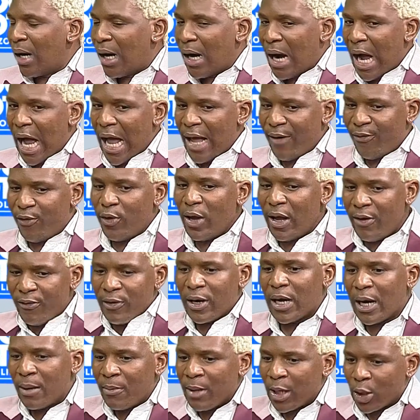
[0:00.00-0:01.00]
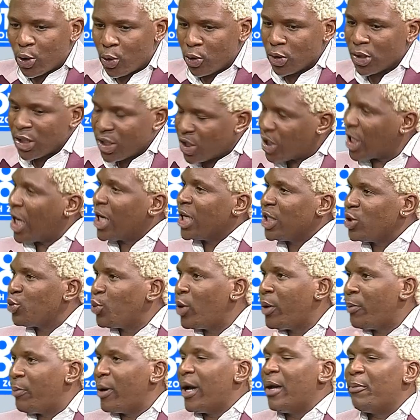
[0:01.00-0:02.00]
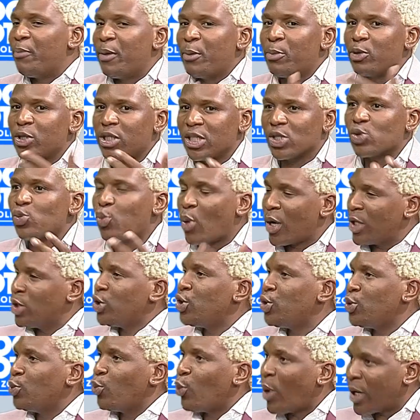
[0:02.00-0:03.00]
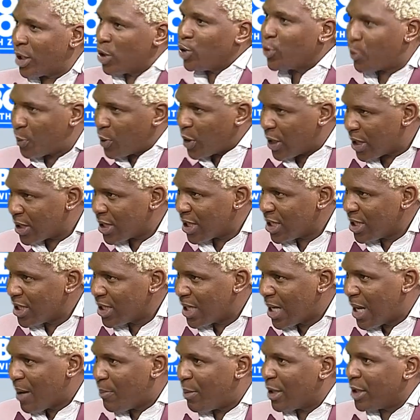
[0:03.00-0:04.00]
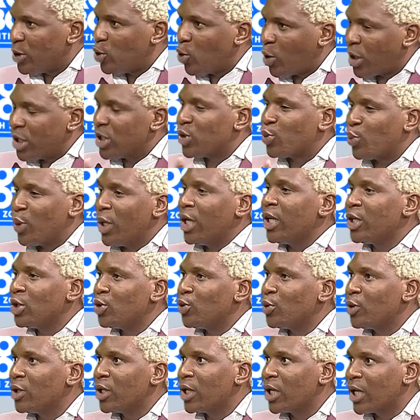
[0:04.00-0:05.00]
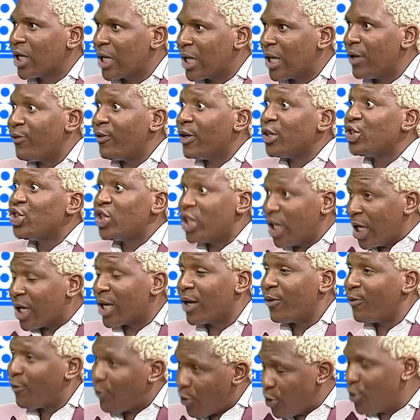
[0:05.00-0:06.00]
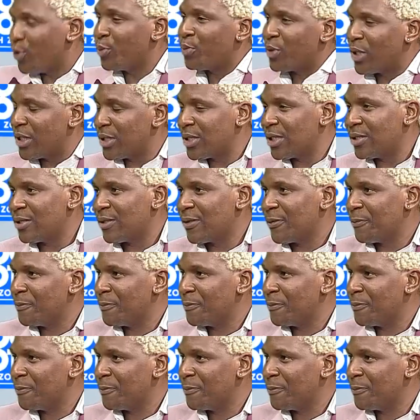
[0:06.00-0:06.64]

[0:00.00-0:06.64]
Have you ever come across a challenge whereby people just want your presence, but no one is willing to give a check for your presence?